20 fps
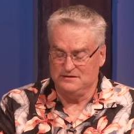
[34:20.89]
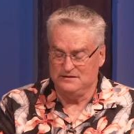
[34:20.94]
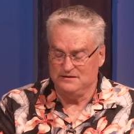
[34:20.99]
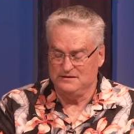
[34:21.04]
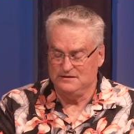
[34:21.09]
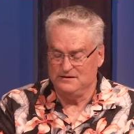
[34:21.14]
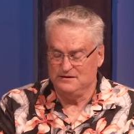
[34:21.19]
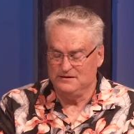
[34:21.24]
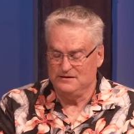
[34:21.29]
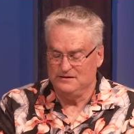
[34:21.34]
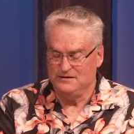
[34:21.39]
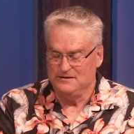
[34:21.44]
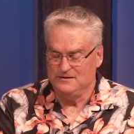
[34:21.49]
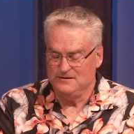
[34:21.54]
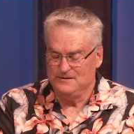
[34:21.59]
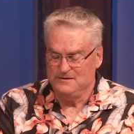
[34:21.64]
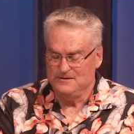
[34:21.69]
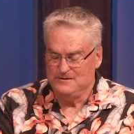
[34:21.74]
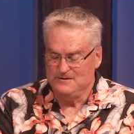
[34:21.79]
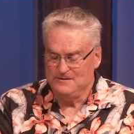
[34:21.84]

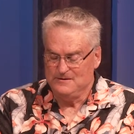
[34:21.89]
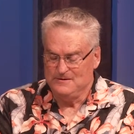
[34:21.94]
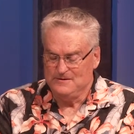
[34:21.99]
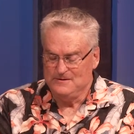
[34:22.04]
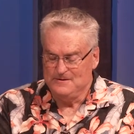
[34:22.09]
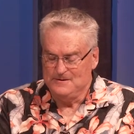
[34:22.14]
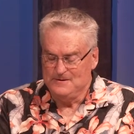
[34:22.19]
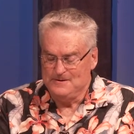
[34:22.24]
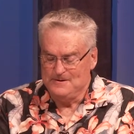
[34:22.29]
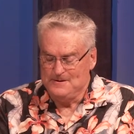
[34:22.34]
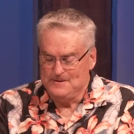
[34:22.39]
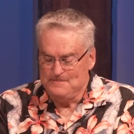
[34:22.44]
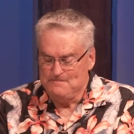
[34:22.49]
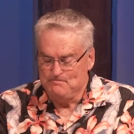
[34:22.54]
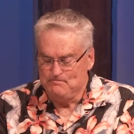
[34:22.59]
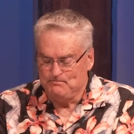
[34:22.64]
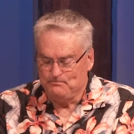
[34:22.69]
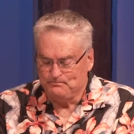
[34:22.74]
Nothing is said.